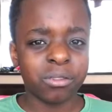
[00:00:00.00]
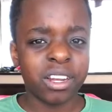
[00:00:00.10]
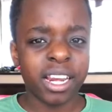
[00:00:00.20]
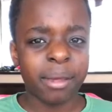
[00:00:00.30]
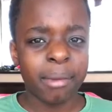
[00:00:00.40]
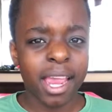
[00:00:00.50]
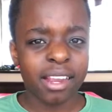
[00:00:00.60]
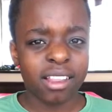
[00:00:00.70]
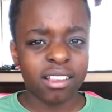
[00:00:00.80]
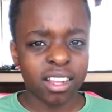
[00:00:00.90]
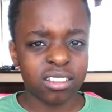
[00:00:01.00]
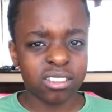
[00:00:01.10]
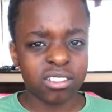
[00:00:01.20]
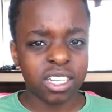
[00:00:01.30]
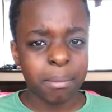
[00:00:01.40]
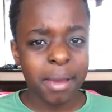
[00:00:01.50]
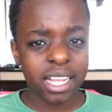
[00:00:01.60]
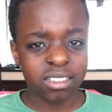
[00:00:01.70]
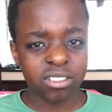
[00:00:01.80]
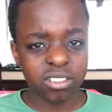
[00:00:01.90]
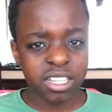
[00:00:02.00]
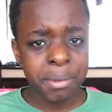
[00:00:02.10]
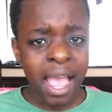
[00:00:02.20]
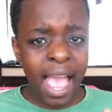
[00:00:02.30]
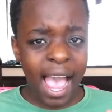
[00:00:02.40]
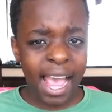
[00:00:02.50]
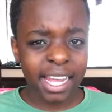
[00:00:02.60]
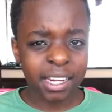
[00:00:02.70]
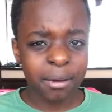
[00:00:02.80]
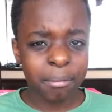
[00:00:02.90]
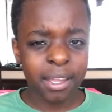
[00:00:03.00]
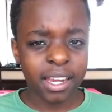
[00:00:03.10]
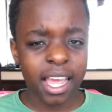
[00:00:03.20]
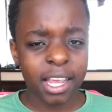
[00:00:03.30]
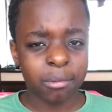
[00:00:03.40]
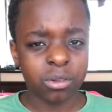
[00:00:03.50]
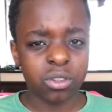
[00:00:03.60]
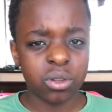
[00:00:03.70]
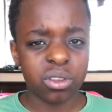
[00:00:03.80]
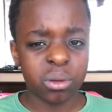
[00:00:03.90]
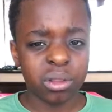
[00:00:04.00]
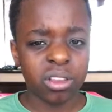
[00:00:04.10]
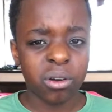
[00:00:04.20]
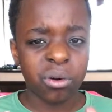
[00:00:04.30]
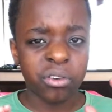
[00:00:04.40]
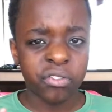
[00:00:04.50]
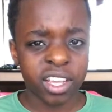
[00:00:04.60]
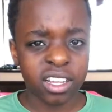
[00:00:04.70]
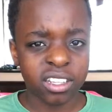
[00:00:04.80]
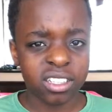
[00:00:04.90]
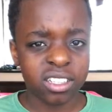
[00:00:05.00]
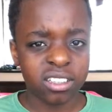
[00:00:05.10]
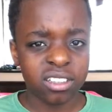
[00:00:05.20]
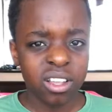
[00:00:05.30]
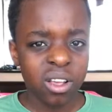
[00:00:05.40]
really made the touchscreen mainstream and being able to use it with your fingers